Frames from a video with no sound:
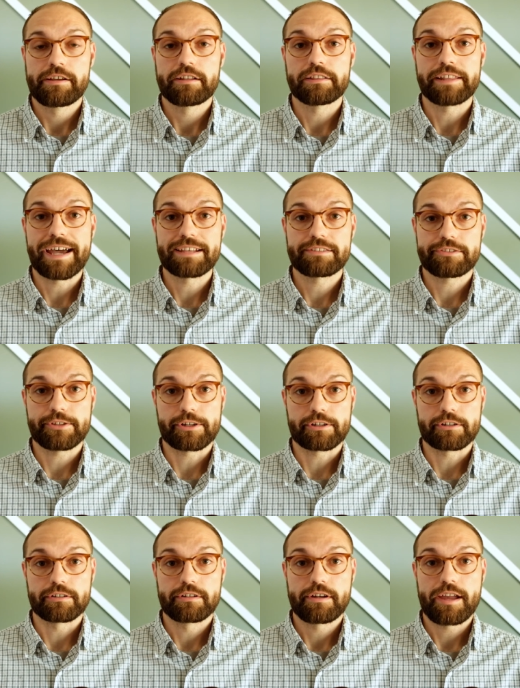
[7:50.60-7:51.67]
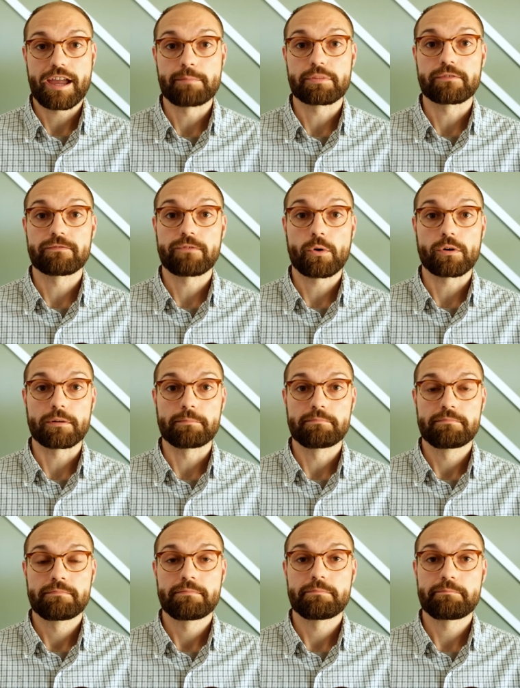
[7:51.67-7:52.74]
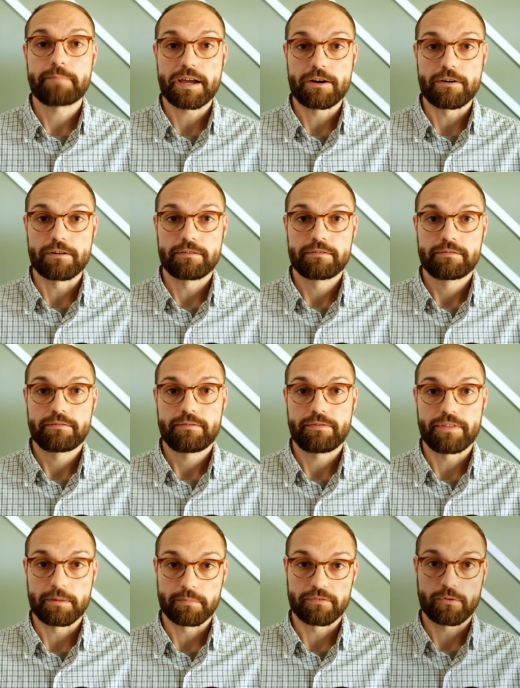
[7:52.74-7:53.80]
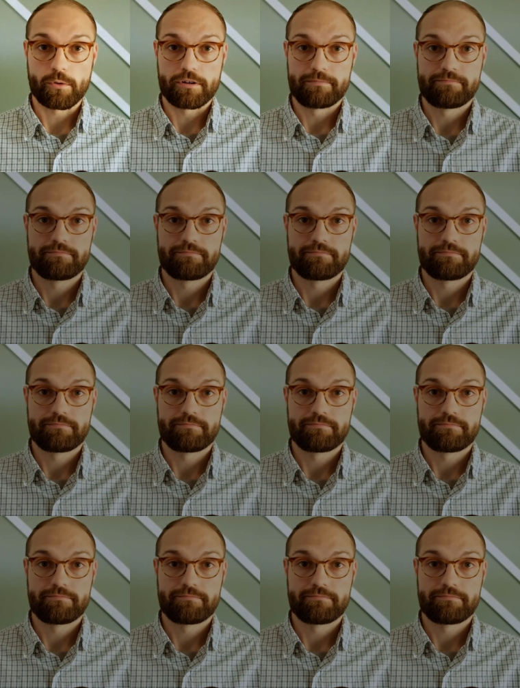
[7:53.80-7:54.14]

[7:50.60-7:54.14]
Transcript: last longer and perform better than before.